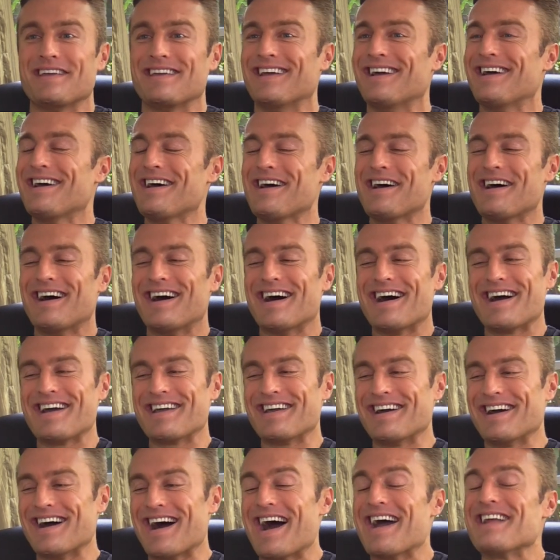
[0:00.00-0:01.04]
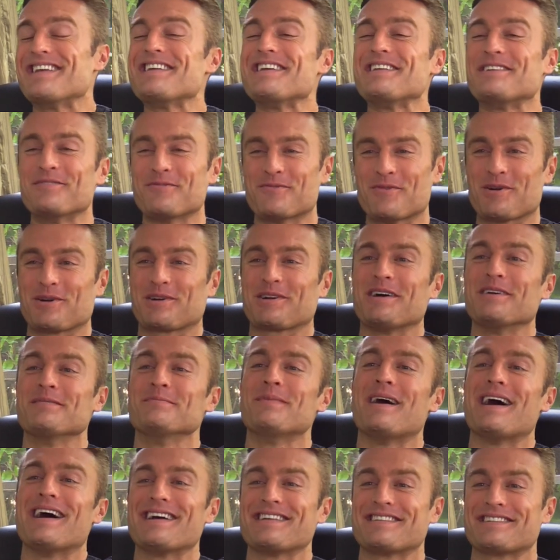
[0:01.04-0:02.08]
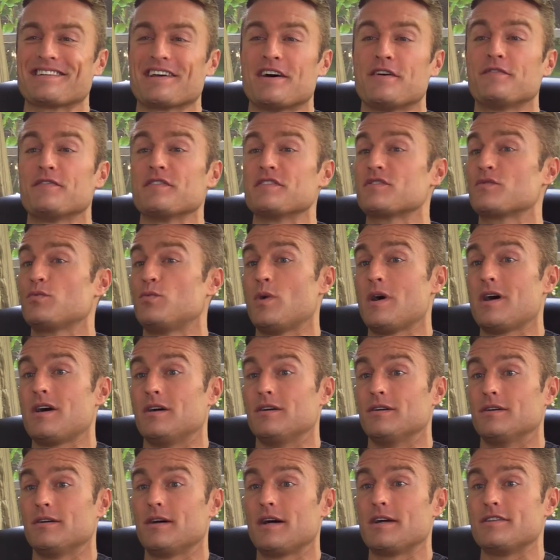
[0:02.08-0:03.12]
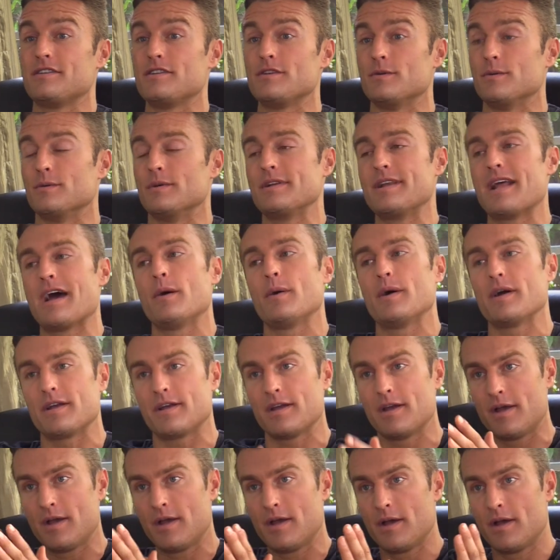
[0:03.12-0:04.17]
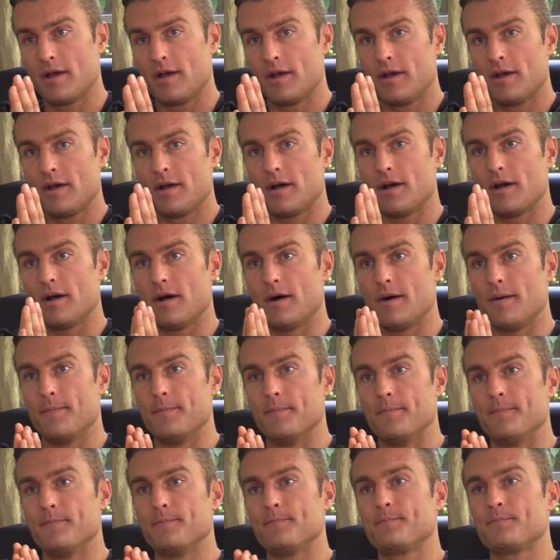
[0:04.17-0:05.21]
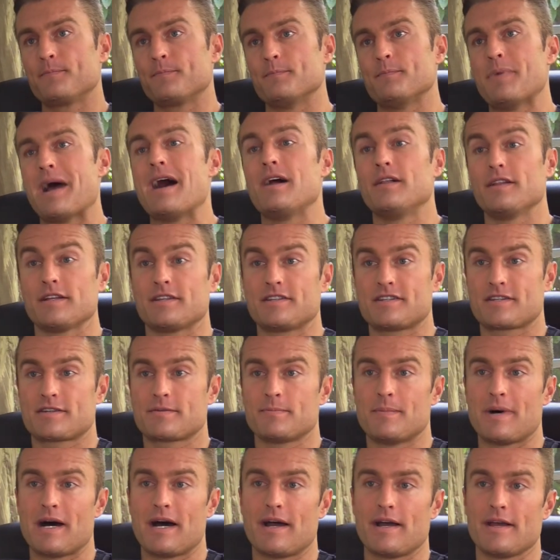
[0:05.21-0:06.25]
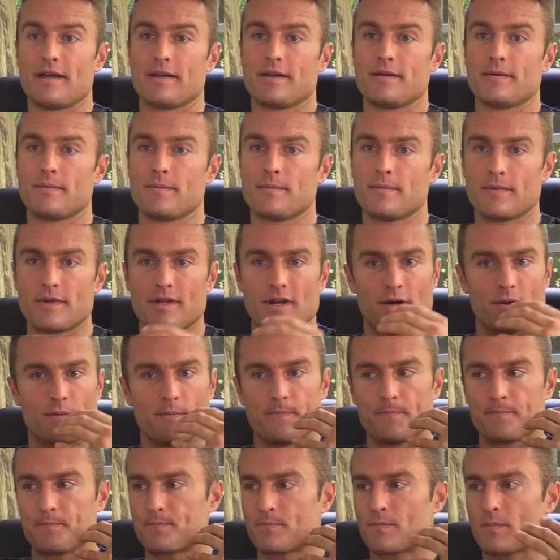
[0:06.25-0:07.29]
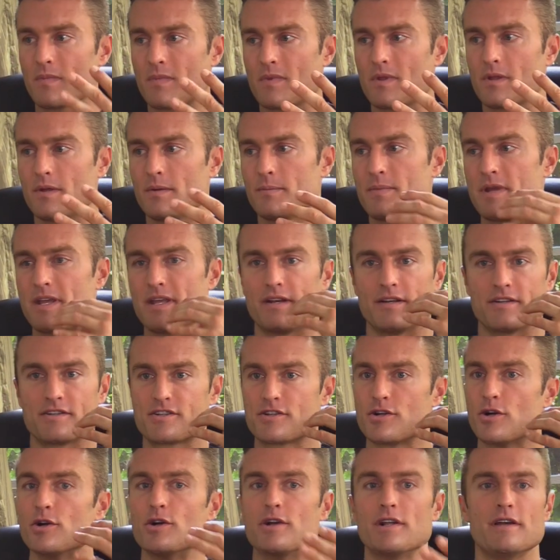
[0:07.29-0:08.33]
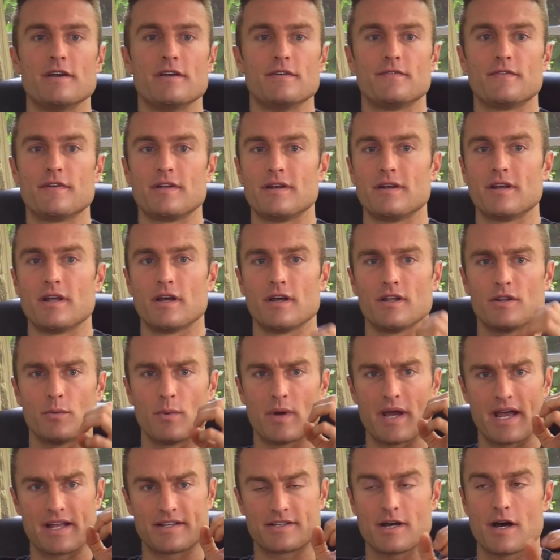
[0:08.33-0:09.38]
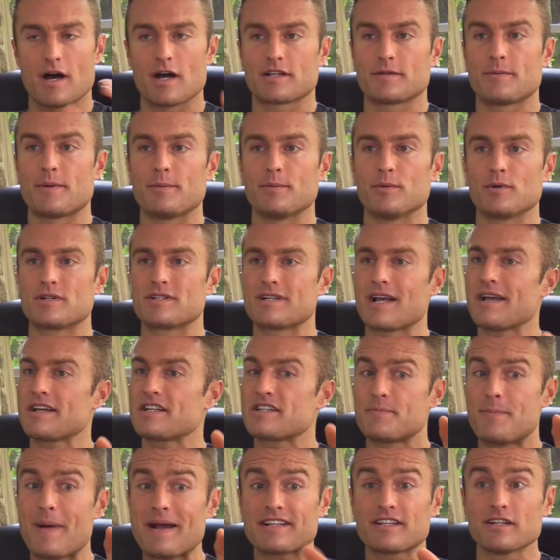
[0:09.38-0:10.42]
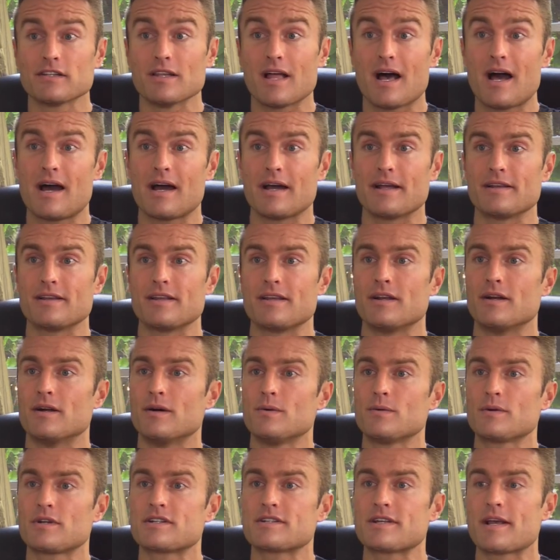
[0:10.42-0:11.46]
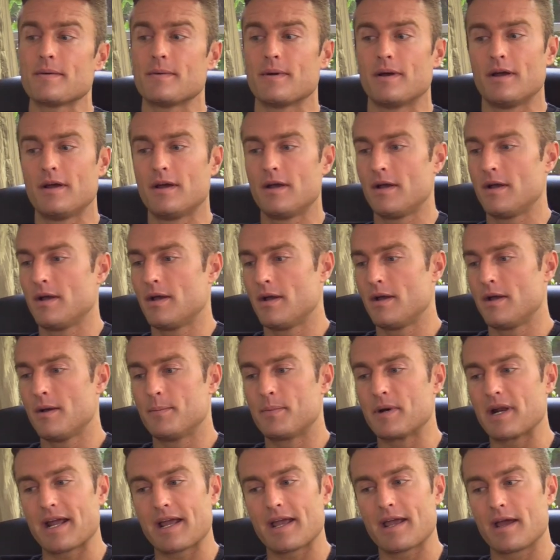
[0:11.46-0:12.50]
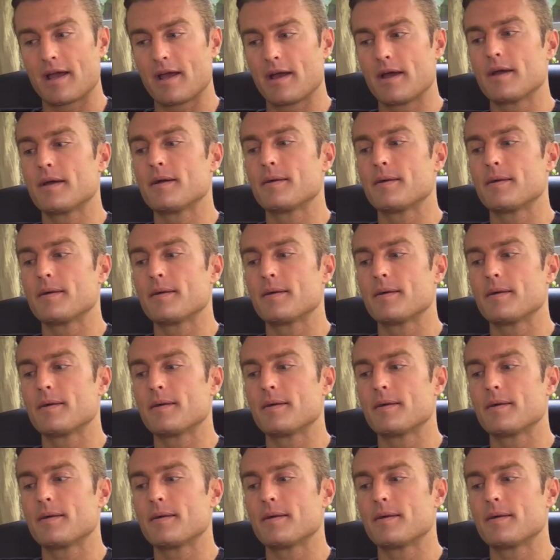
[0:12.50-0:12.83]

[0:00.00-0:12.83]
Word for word: me. I uh, I need to work on myself as well. I do, and how I um, balance my you know and being assertive and uh, the way I talk to people because I expect a lot, you know, because I but I